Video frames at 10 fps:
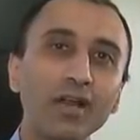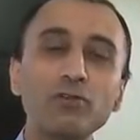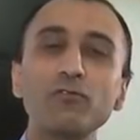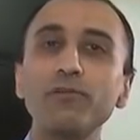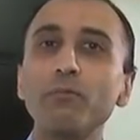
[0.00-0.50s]
an
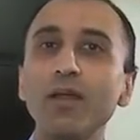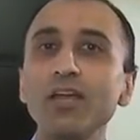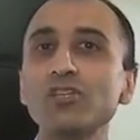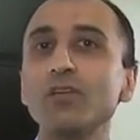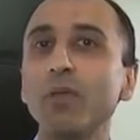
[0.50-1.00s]
atrial
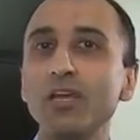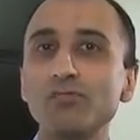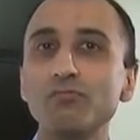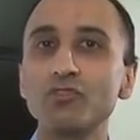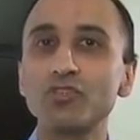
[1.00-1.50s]
fibrillation
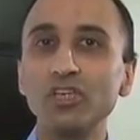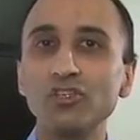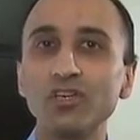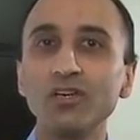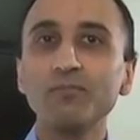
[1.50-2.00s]
ablation
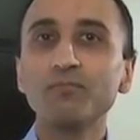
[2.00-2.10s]
procedure,